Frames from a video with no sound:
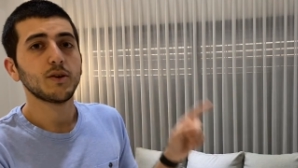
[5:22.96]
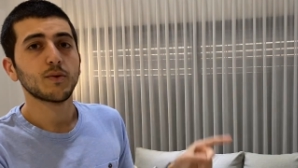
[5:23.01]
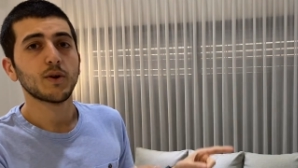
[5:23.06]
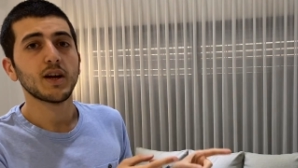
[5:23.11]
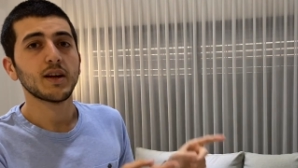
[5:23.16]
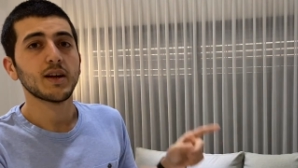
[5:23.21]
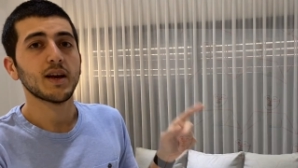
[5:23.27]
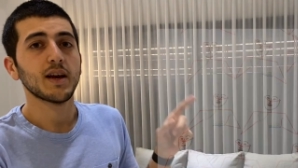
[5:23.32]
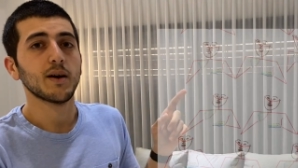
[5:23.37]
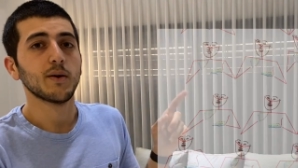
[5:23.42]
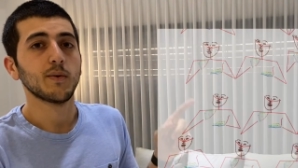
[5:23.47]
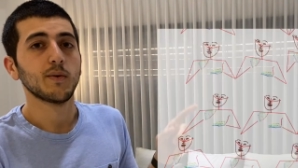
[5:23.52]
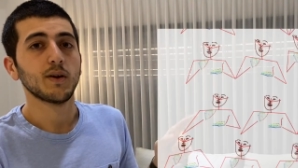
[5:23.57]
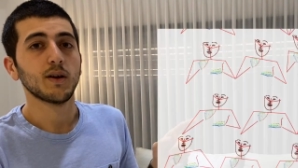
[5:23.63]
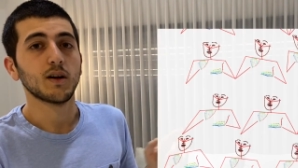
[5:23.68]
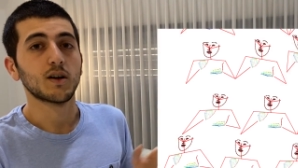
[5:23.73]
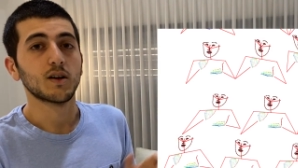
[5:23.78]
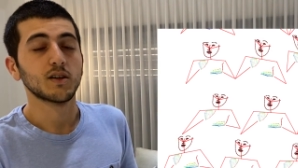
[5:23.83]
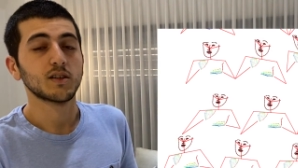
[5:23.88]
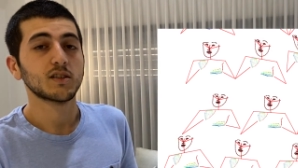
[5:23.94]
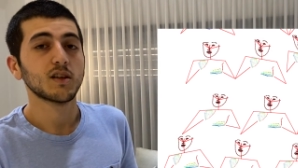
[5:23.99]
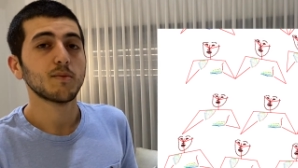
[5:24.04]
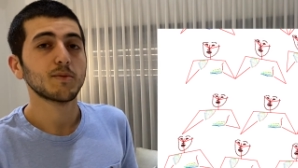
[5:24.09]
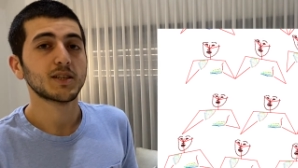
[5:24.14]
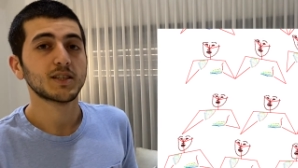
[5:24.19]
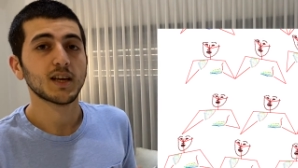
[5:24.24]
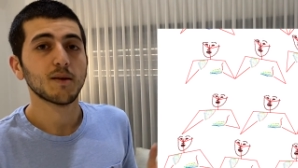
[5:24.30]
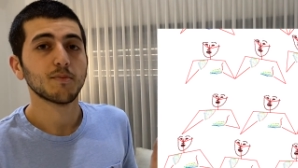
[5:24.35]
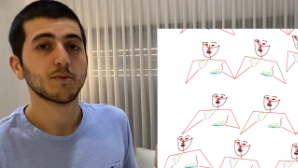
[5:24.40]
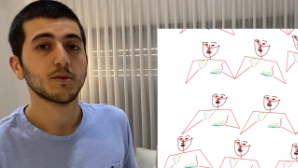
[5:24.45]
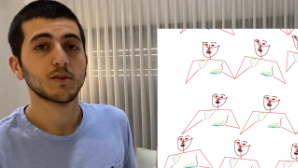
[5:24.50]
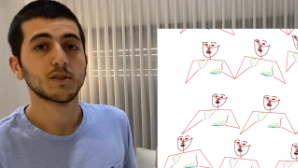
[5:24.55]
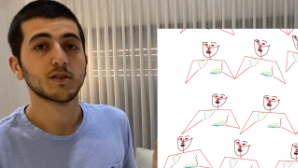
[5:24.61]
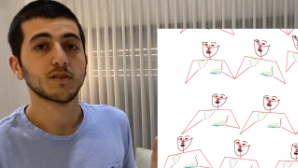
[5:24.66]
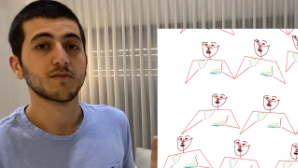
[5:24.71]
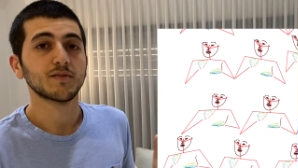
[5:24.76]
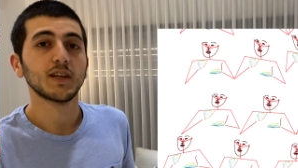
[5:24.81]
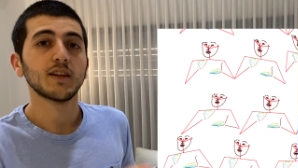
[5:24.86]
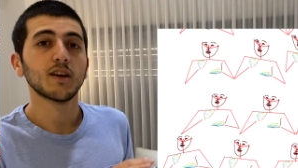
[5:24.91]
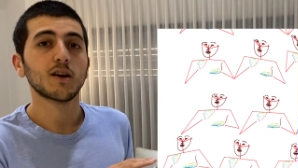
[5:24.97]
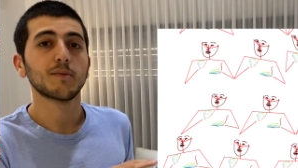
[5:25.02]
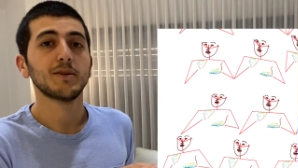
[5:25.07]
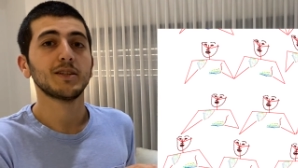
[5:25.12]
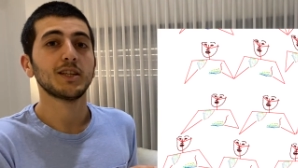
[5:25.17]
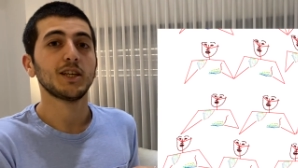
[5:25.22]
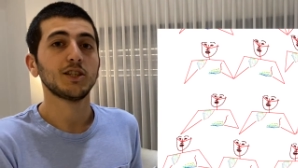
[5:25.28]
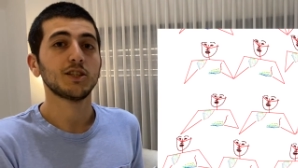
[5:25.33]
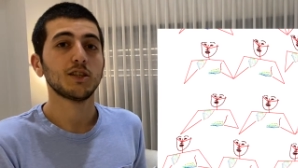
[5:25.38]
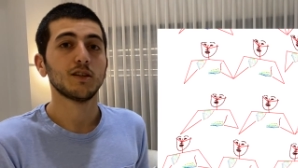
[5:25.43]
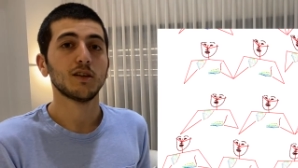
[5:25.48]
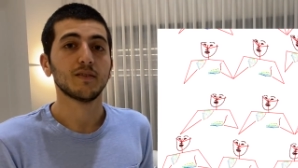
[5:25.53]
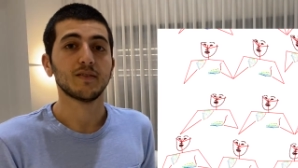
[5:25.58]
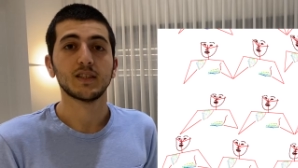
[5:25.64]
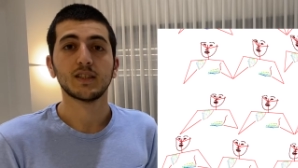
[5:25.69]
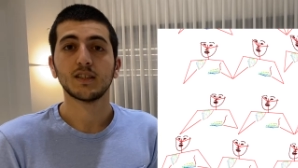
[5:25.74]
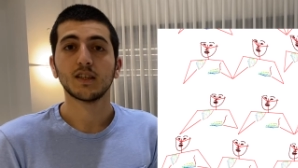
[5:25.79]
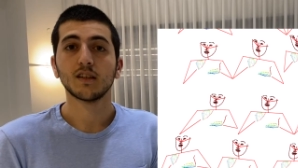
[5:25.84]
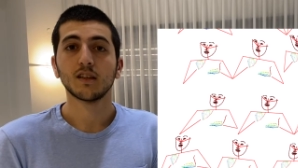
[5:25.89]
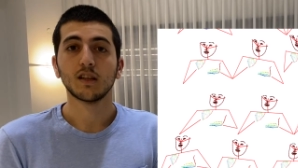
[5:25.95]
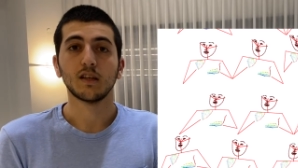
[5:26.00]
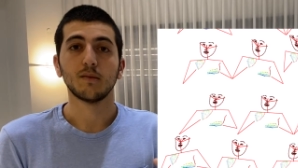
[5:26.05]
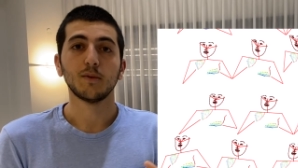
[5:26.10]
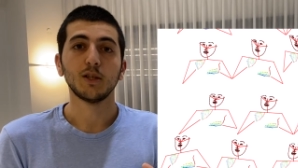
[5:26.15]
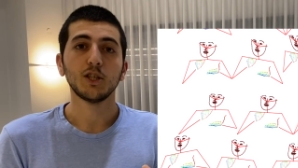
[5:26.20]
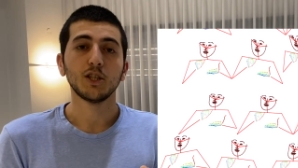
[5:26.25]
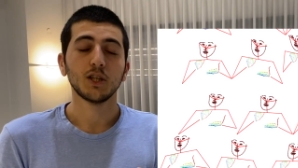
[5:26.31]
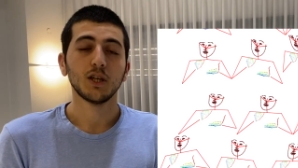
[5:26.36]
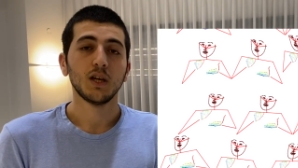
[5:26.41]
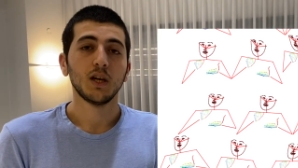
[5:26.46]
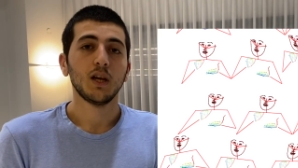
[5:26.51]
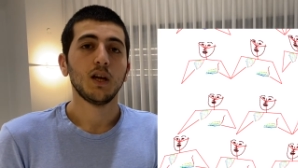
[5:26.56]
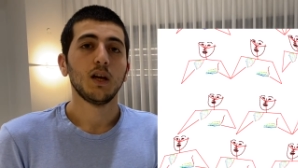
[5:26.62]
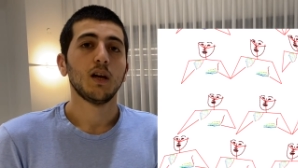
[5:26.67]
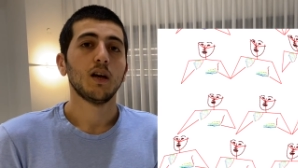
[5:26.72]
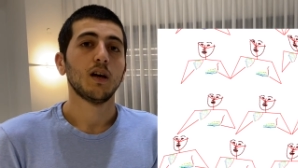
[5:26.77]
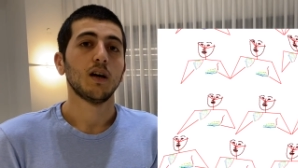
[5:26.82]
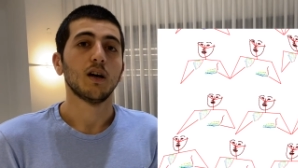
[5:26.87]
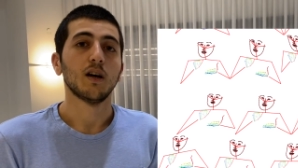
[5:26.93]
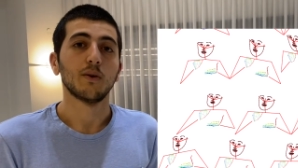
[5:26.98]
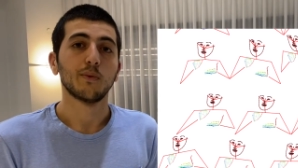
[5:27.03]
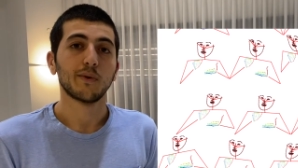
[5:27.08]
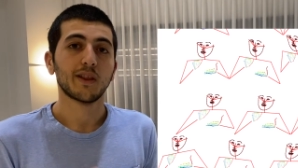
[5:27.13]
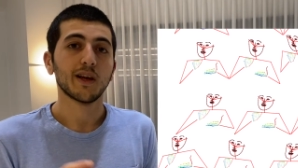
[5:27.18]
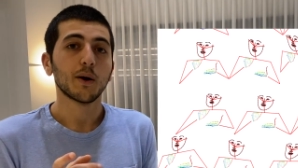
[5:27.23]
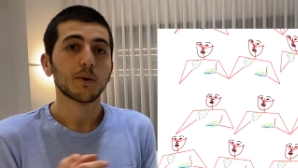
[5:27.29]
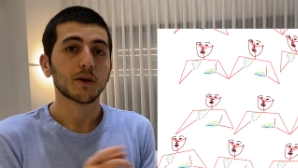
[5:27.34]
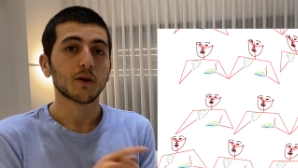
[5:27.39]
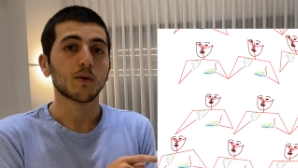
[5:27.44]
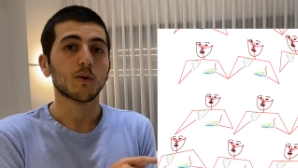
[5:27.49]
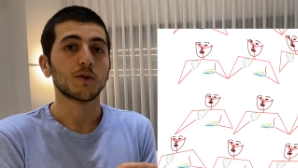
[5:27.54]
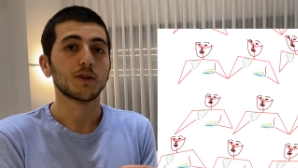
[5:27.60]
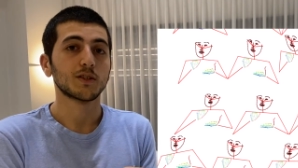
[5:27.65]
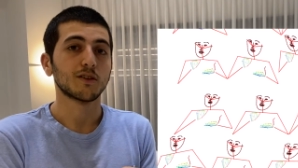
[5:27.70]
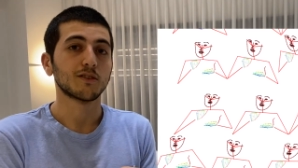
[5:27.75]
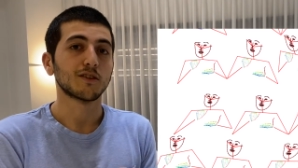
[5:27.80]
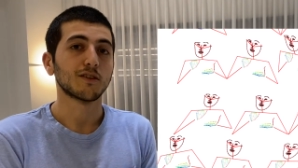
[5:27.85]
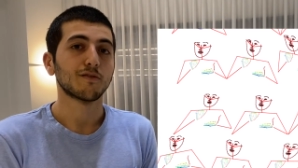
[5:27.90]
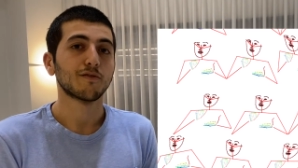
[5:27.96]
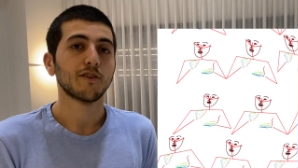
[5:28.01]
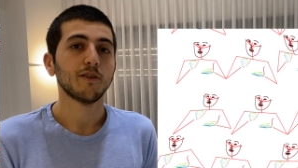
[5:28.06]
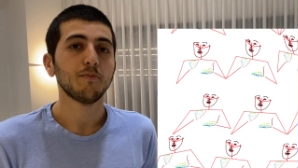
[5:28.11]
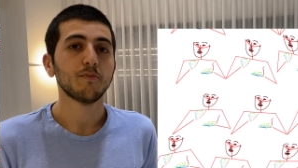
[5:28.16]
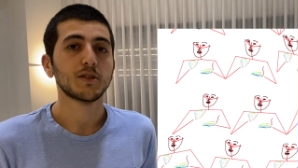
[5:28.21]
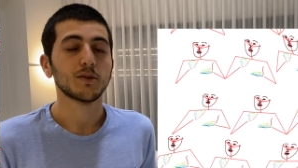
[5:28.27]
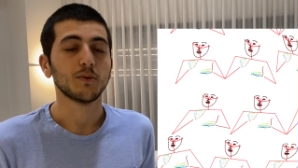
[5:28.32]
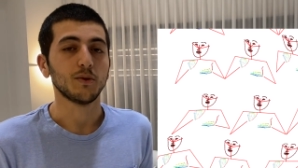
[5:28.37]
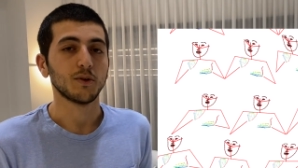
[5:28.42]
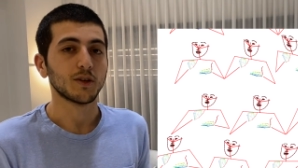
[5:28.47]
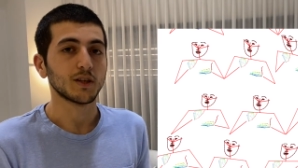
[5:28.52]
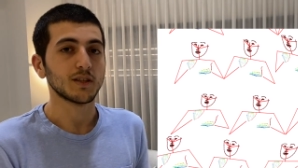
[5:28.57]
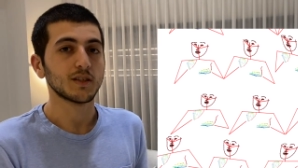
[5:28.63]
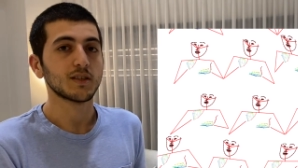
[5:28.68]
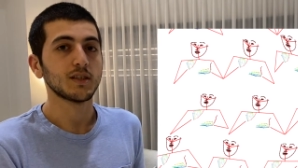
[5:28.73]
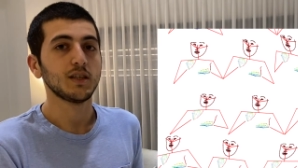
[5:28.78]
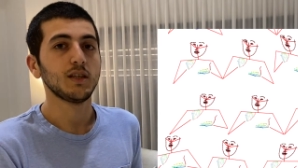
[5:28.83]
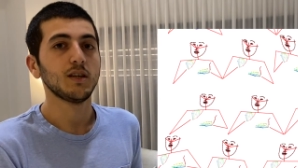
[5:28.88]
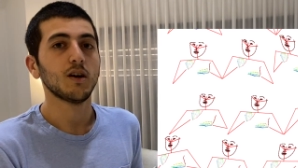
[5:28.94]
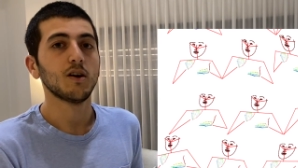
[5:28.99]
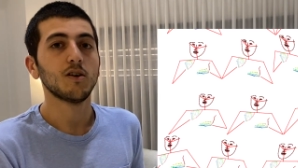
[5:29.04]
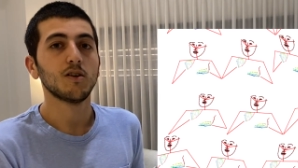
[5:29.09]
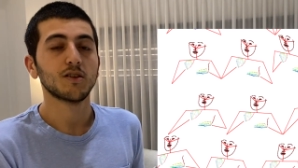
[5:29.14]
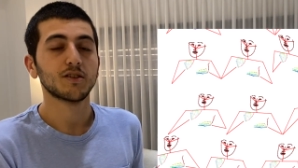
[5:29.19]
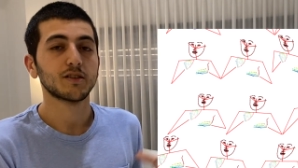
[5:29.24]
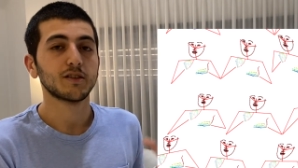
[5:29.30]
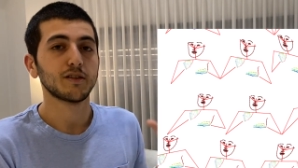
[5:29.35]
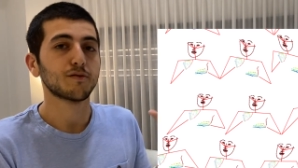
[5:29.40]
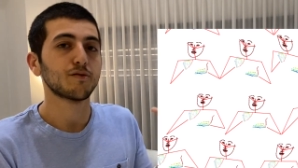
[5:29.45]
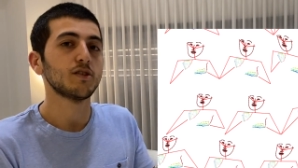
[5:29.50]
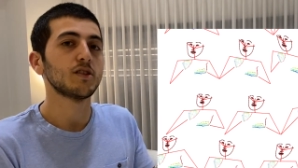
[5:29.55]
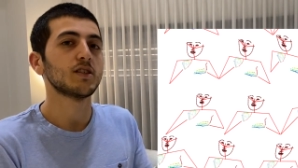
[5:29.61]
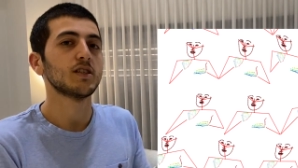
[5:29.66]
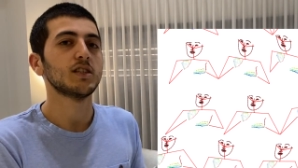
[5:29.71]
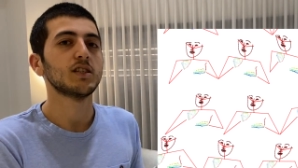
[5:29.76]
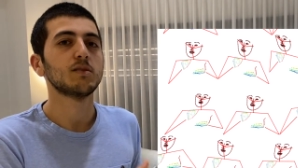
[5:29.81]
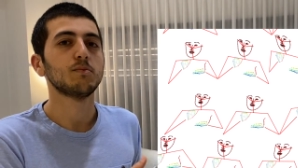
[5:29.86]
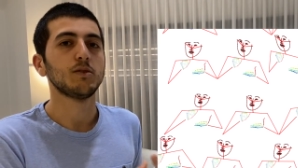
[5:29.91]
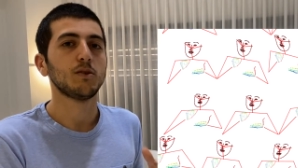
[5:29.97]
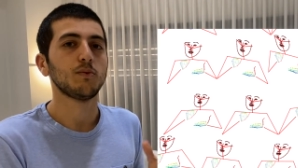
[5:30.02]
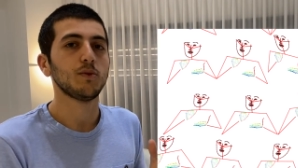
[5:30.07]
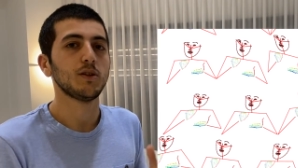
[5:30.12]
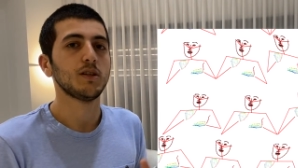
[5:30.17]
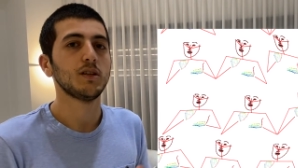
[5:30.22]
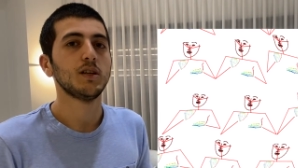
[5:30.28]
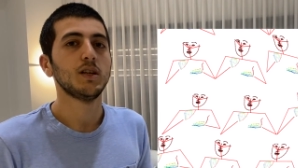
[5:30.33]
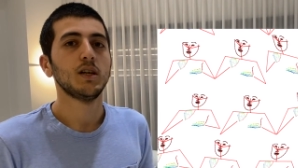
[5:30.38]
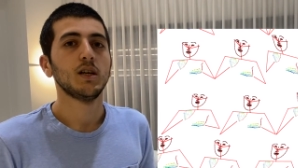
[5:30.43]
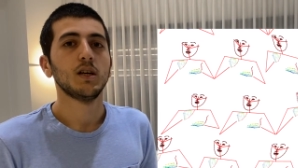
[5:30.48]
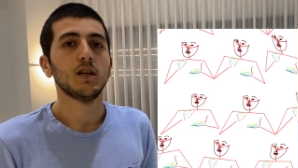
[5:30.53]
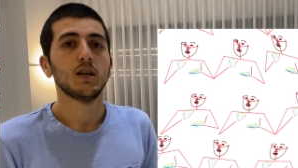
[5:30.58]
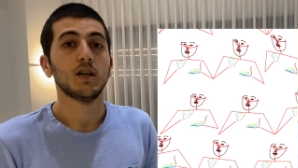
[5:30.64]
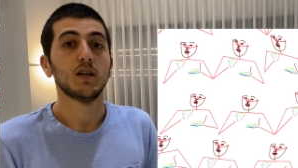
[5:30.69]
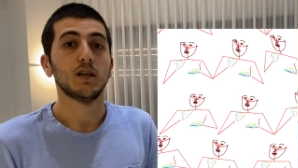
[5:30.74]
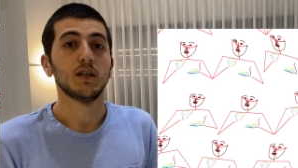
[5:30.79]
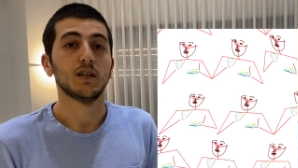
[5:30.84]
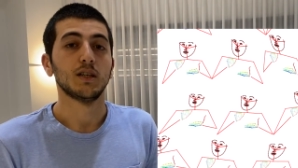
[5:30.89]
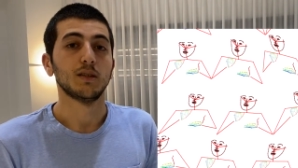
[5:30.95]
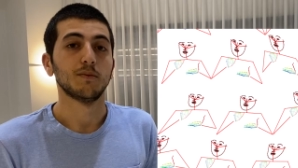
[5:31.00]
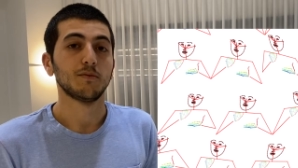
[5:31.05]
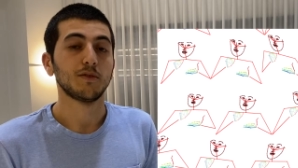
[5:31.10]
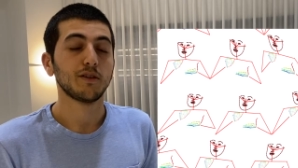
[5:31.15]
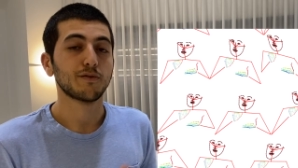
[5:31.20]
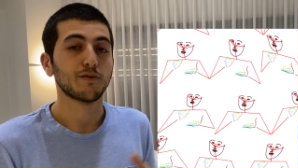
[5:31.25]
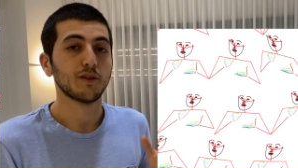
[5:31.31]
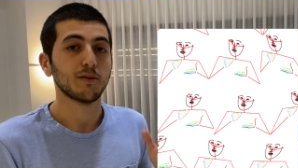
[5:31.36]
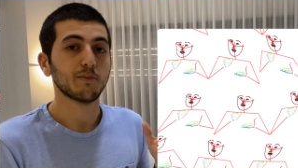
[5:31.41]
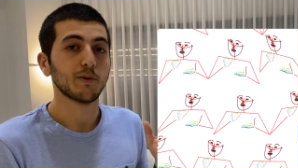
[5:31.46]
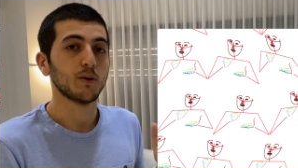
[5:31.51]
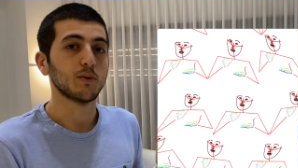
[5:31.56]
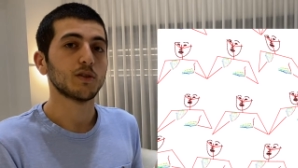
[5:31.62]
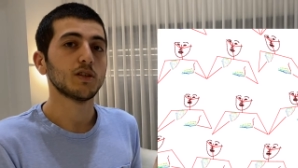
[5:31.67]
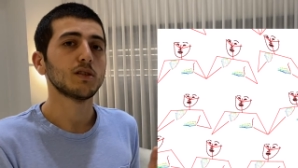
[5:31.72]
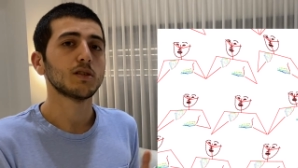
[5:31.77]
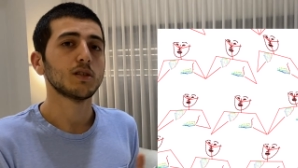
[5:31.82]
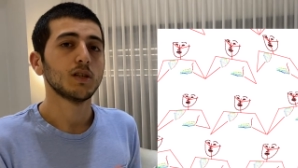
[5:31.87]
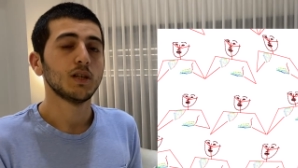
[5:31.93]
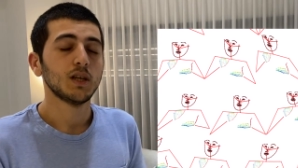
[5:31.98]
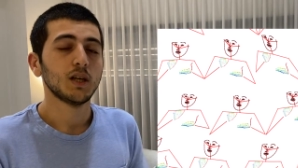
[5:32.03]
right now are some examples of data augmentation of a single image without a horizontal flip, so you can see all the differences between different poses.